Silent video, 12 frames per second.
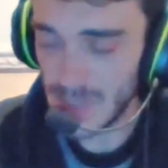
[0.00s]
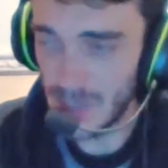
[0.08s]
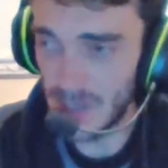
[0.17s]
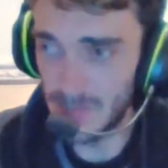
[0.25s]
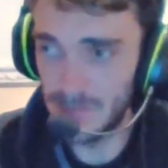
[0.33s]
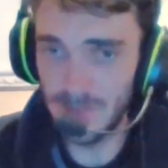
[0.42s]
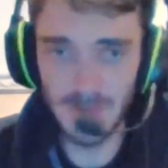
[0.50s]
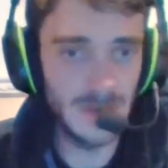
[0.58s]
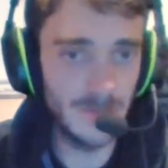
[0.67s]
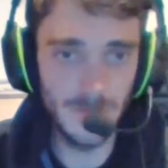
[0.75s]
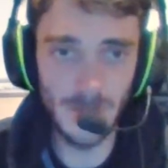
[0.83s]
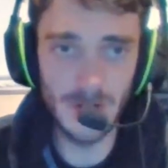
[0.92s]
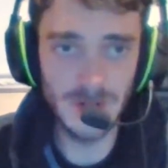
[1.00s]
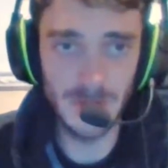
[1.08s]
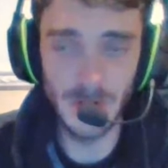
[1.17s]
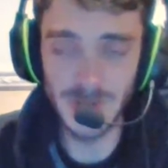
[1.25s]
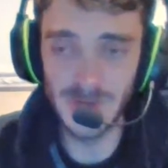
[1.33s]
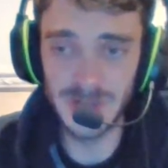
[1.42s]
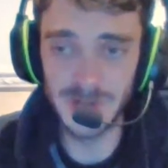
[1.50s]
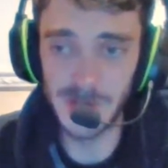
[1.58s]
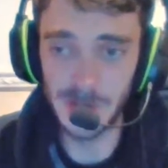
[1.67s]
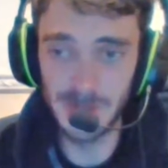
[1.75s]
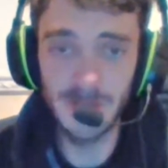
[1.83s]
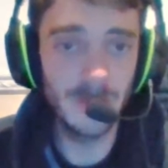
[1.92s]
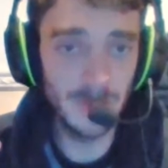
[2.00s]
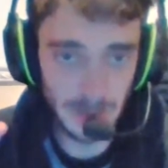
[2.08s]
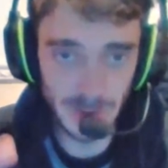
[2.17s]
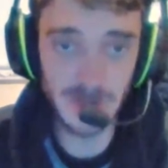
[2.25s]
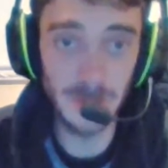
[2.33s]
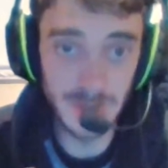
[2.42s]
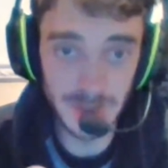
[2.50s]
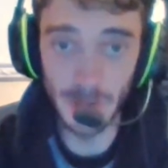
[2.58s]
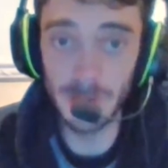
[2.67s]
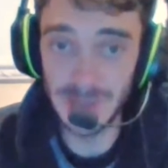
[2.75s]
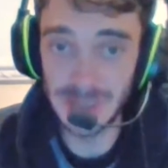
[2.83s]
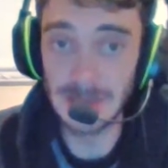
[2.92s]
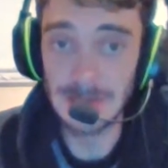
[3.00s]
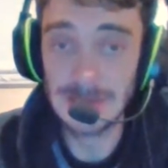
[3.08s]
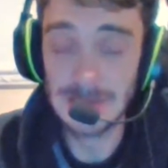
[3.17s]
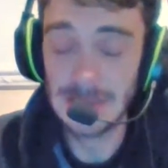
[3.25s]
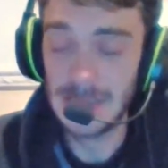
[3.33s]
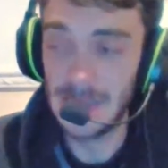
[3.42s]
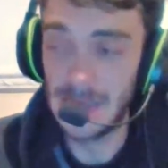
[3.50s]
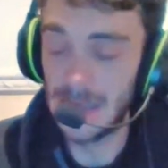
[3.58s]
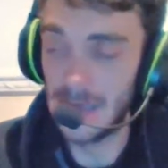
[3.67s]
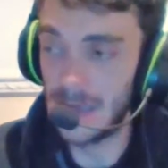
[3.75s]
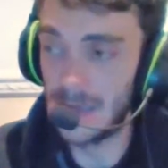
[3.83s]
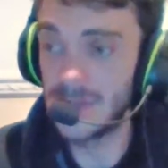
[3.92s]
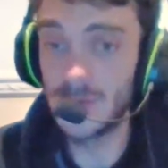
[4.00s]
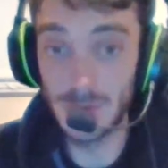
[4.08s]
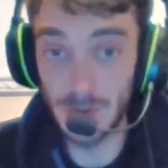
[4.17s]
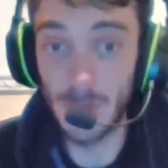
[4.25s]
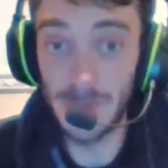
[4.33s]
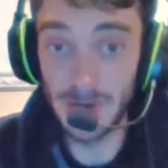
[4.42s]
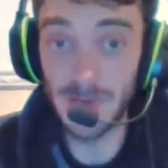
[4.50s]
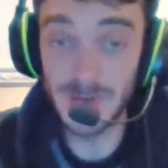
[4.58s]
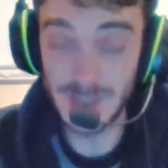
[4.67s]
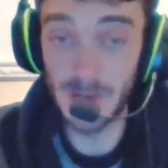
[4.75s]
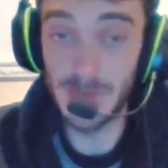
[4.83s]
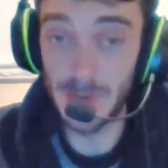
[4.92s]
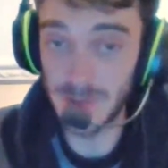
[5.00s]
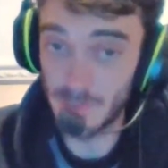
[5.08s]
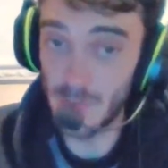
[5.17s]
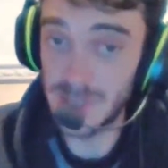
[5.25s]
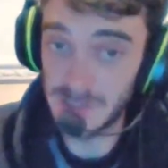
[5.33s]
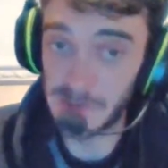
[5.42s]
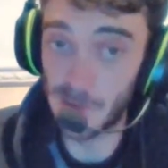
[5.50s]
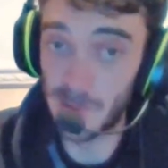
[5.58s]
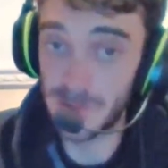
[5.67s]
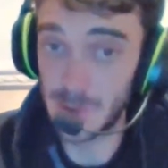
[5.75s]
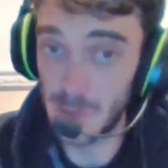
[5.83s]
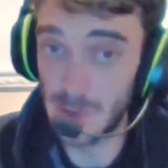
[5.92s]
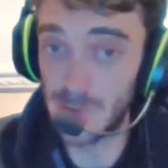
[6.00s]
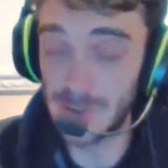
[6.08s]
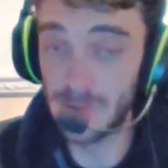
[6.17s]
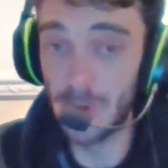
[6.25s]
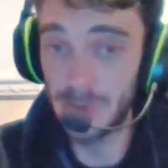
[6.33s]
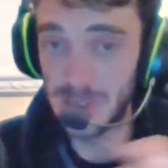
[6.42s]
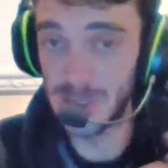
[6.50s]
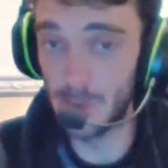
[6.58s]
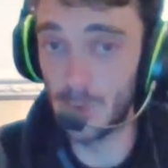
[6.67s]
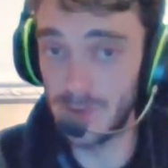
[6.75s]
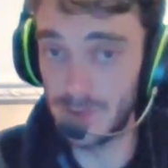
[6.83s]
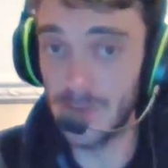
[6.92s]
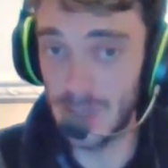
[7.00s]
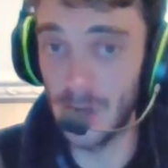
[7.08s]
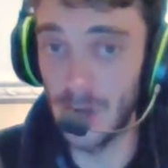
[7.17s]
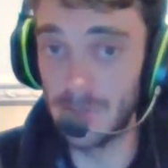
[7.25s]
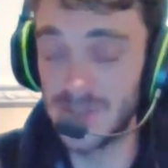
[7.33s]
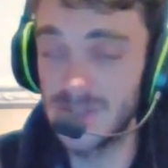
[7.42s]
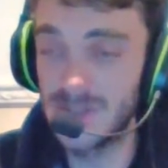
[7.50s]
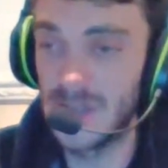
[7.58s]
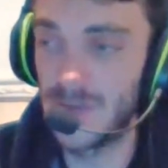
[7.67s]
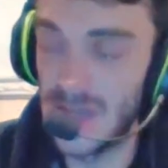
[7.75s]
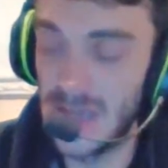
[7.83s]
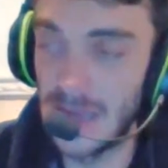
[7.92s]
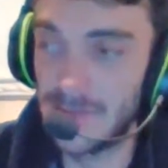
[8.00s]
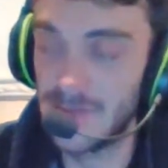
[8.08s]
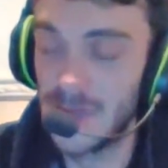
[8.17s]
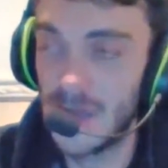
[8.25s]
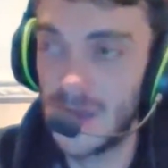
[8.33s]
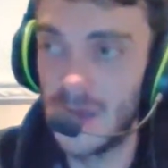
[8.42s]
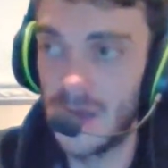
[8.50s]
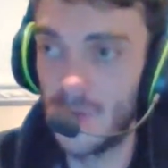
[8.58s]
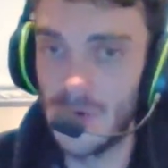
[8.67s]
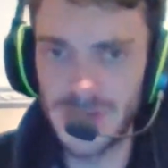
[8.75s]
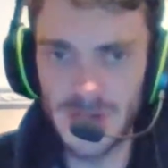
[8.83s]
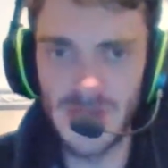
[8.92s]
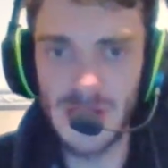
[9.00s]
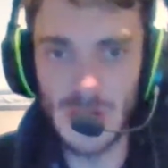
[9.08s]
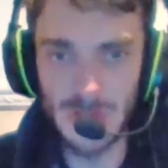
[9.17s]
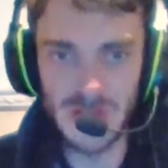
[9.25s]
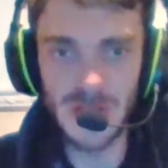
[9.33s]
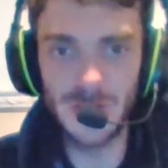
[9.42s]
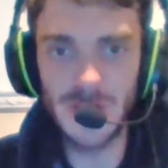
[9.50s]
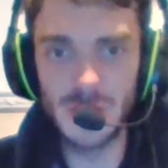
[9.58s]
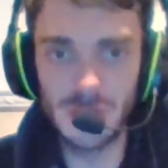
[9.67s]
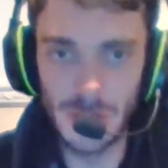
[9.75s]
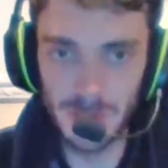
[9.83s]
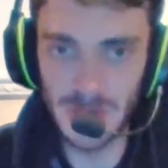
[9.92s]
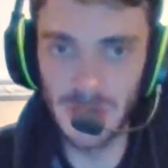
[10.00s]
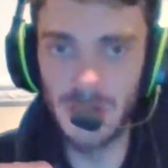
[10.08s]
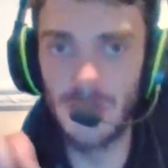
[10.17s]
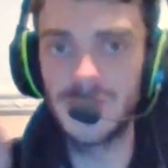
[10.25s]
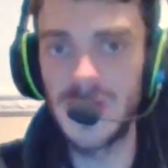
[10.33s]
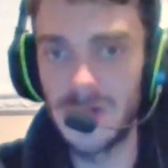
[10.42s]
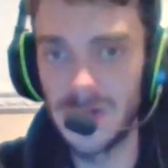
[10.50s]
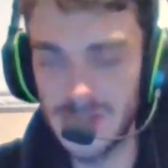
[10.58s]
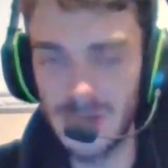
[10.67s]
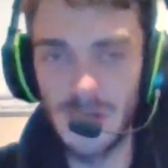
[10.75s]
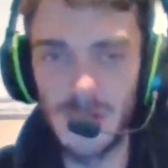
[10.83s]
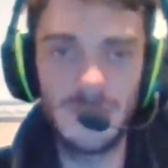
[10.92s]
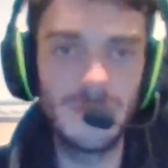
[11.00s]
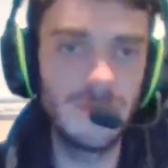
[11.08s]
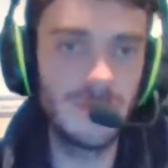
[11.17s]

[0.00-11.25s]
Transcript: vast parts of Eastern Europe, basketball is a lot bigger. It's also a lot bigger in certain parts of Western Europe as well, with the multi-sport clubs that they have. Whereas over here you have the individual rugby club, tennis club,